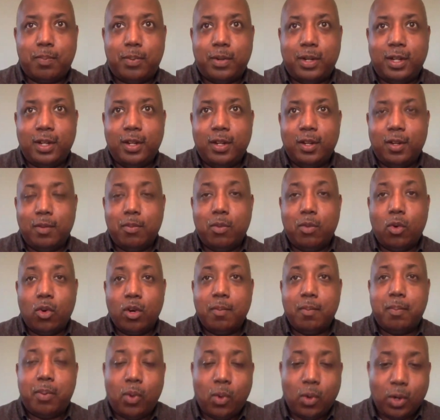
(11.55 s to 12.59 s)
but more
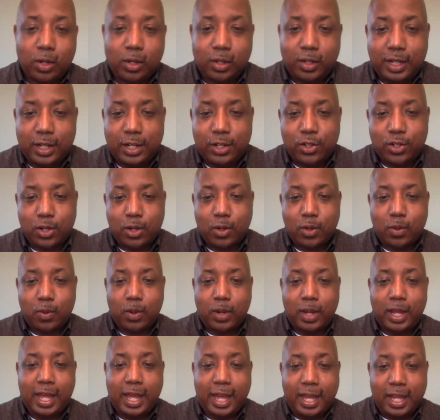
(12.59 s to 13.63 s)
importantly, Joe
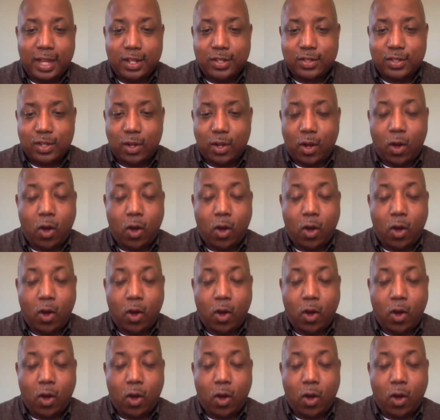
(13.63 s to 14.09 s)
has